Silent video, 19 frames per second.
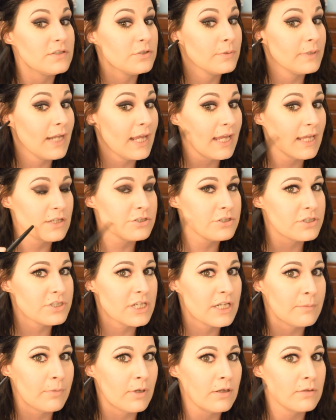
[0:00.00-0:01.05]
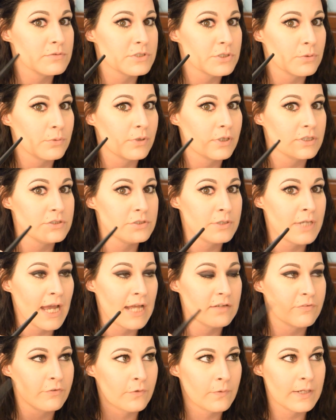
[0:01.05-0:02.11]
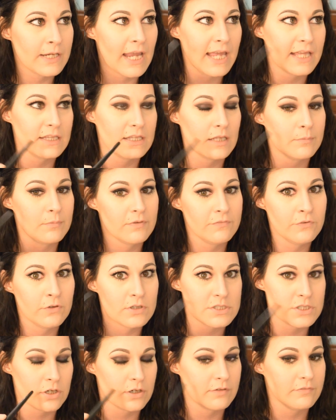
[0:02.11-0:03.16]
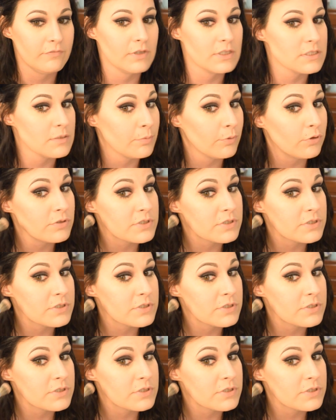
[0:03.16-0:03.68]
to enhance your cheekbones or to kind of create them if yours aren't visible.